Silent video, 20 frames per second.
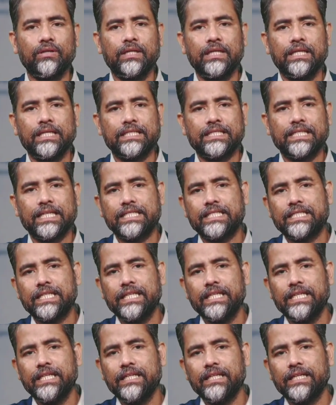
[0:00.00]

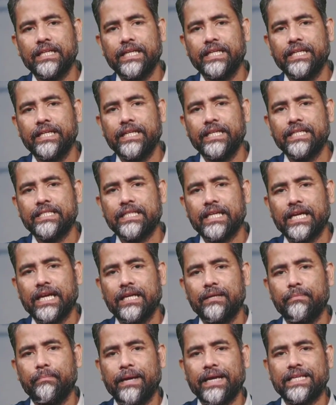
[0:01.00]
sustaining readiness and
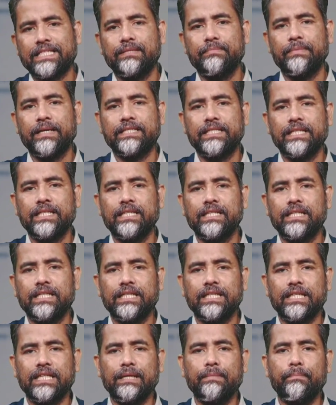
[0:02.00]
maximizing the
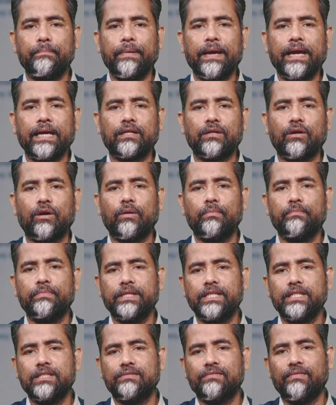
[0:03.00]
impact of these
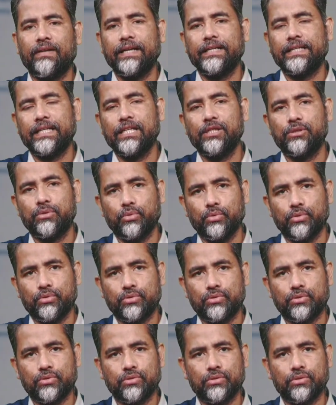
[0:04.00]
vital tools.